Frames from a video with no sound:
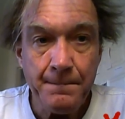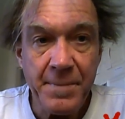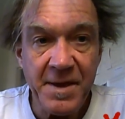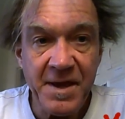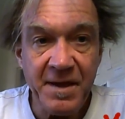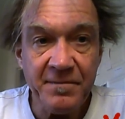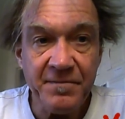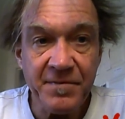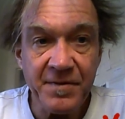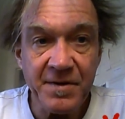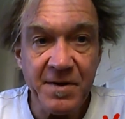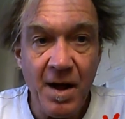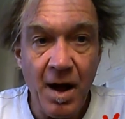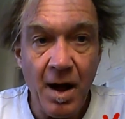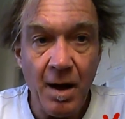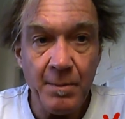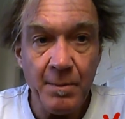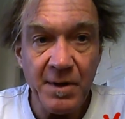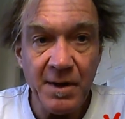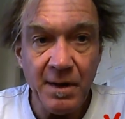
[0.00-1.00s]
big
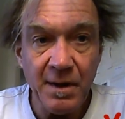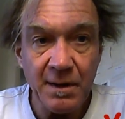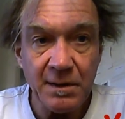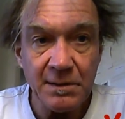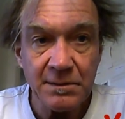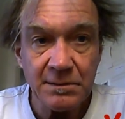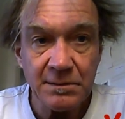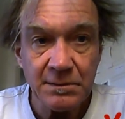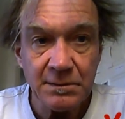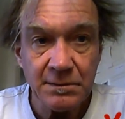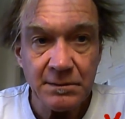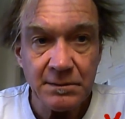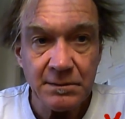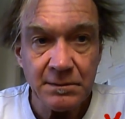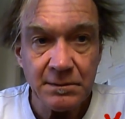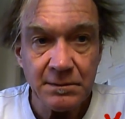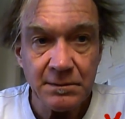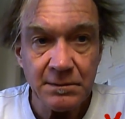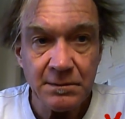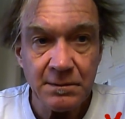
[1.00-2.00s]
phenomena
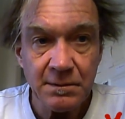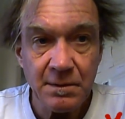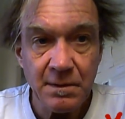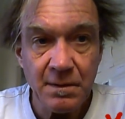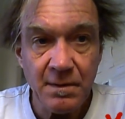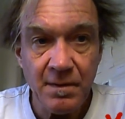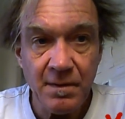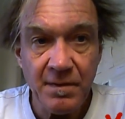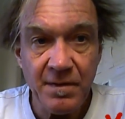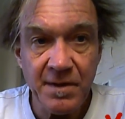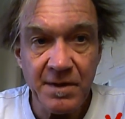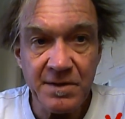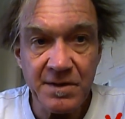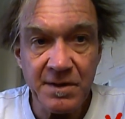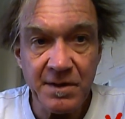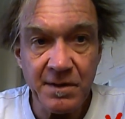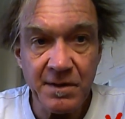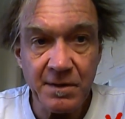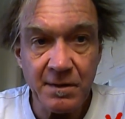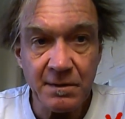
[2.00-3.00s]

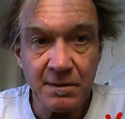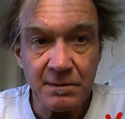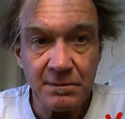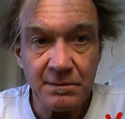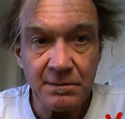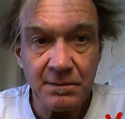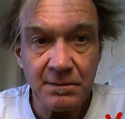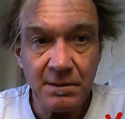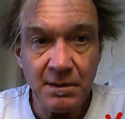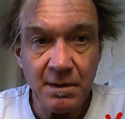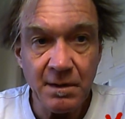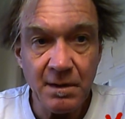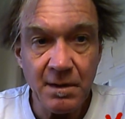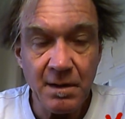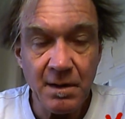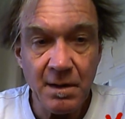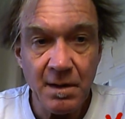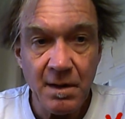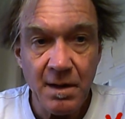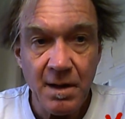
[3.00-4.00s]
this year
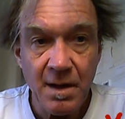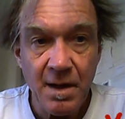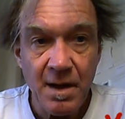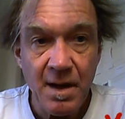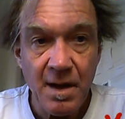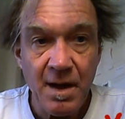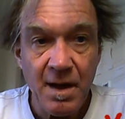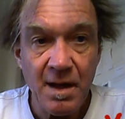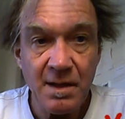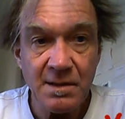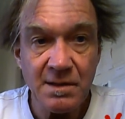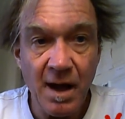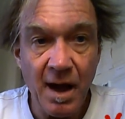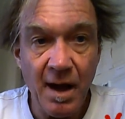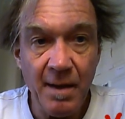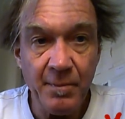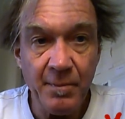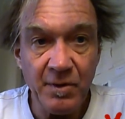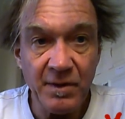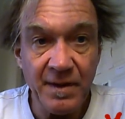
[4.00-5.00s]
is,
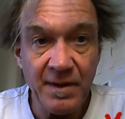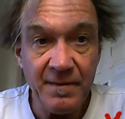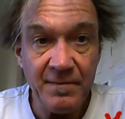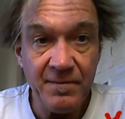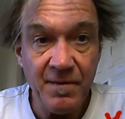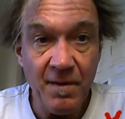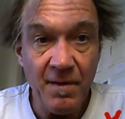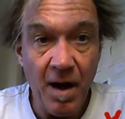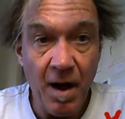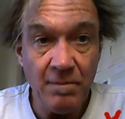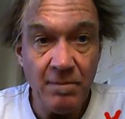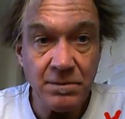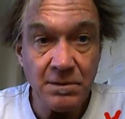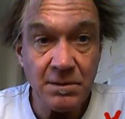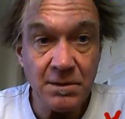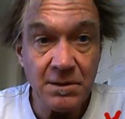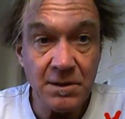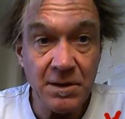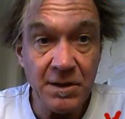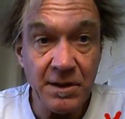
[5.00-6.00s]
I believe, a
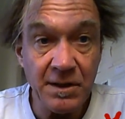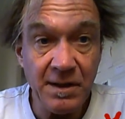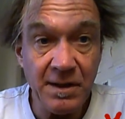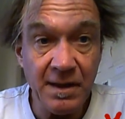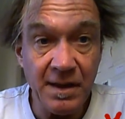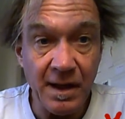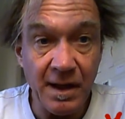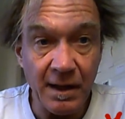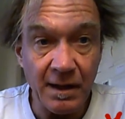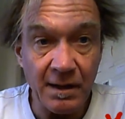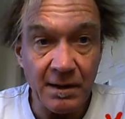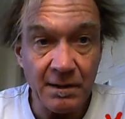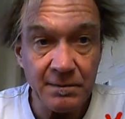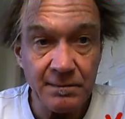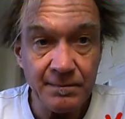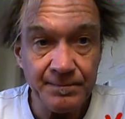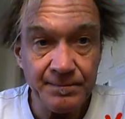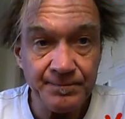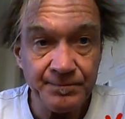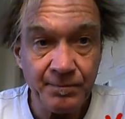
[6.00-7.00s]
good thing.
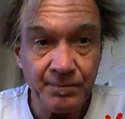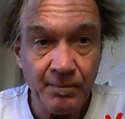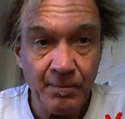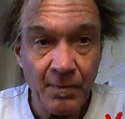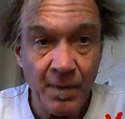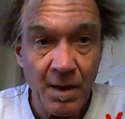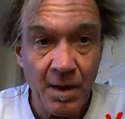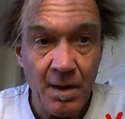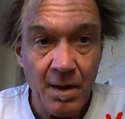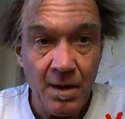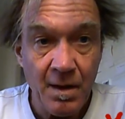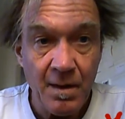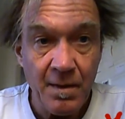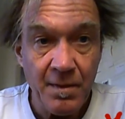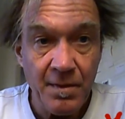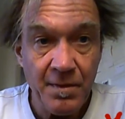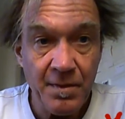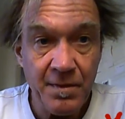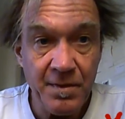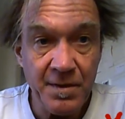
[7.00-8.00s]

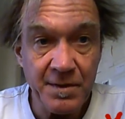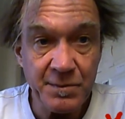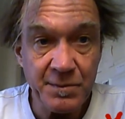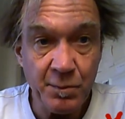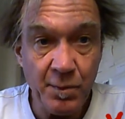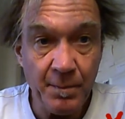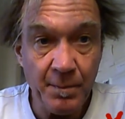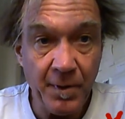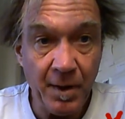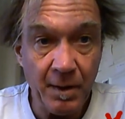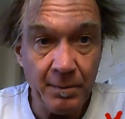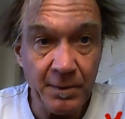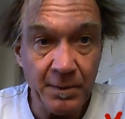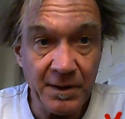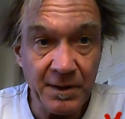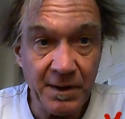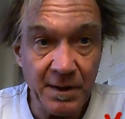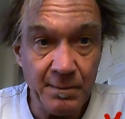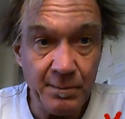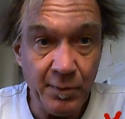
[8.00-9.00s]
This
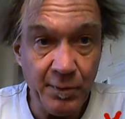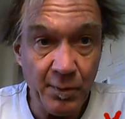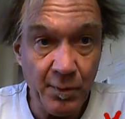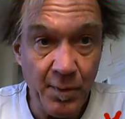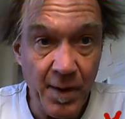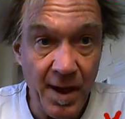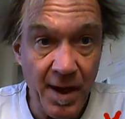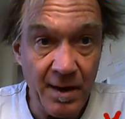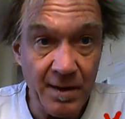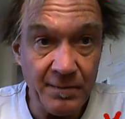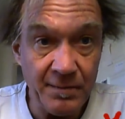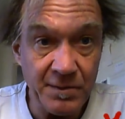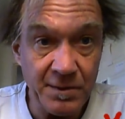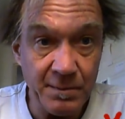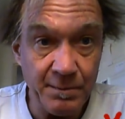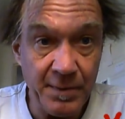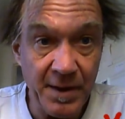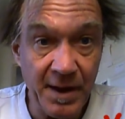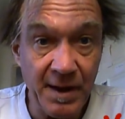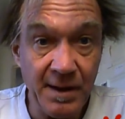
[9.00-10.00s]
Republican parade of
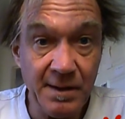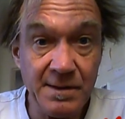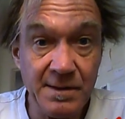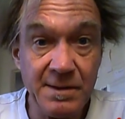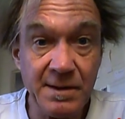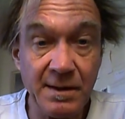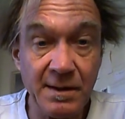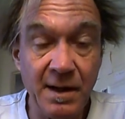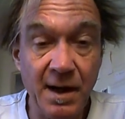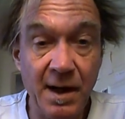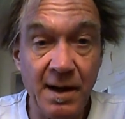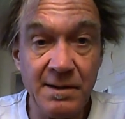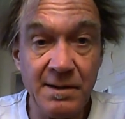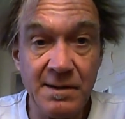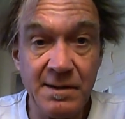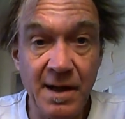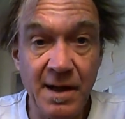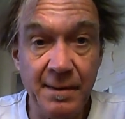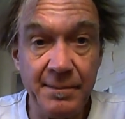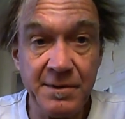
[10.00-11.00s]
debates and
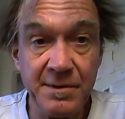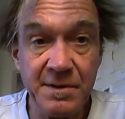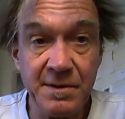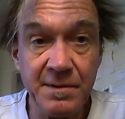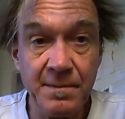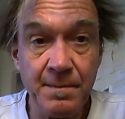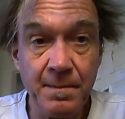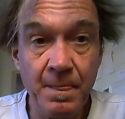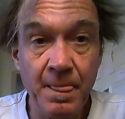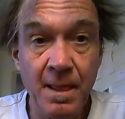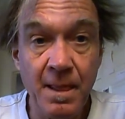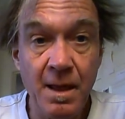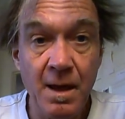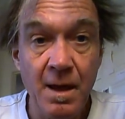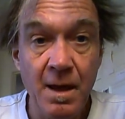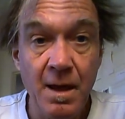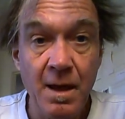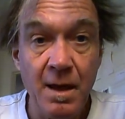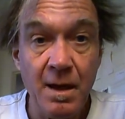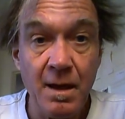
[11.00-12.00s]
concepts
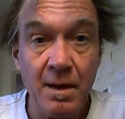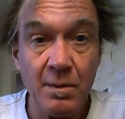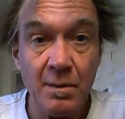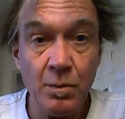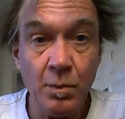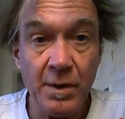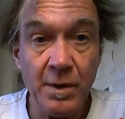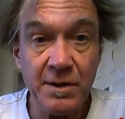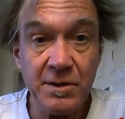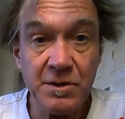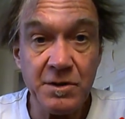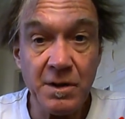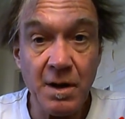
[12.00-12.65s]
in which